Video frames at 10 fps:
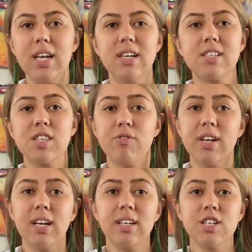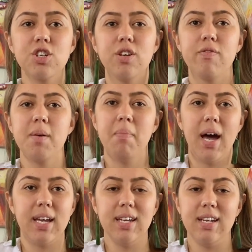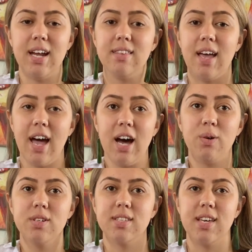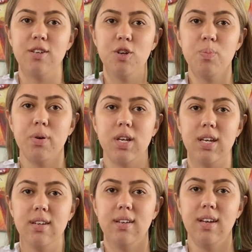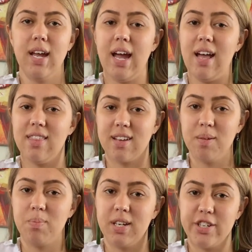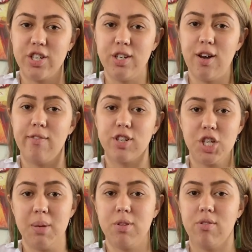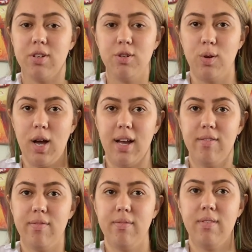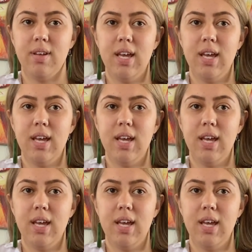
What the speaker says: It's the recognition of the mahi and the hours that you put in and the completion of a chapter in your life.